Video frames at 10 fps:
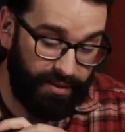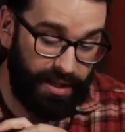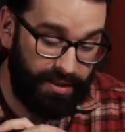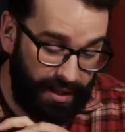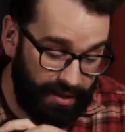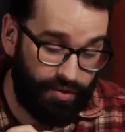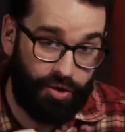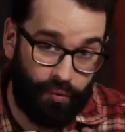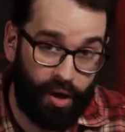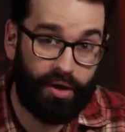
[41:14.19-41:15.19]
then yes,
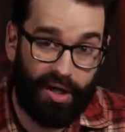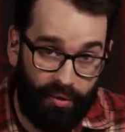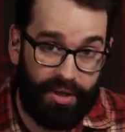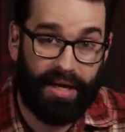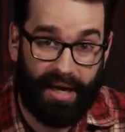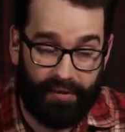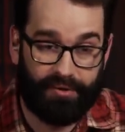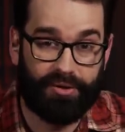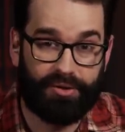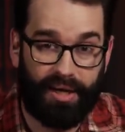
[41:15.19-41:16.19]
you are going
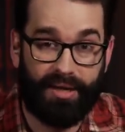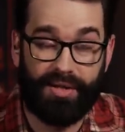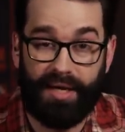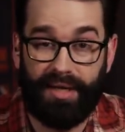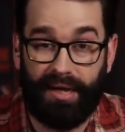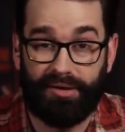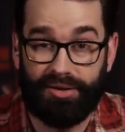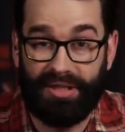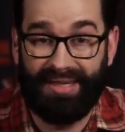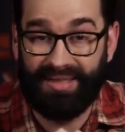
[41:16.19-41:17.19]
after trans
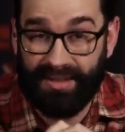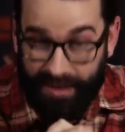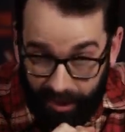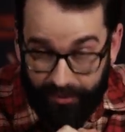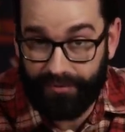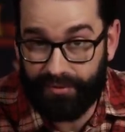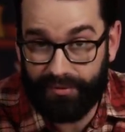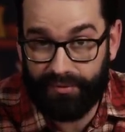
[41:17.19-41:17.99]
ideology itself.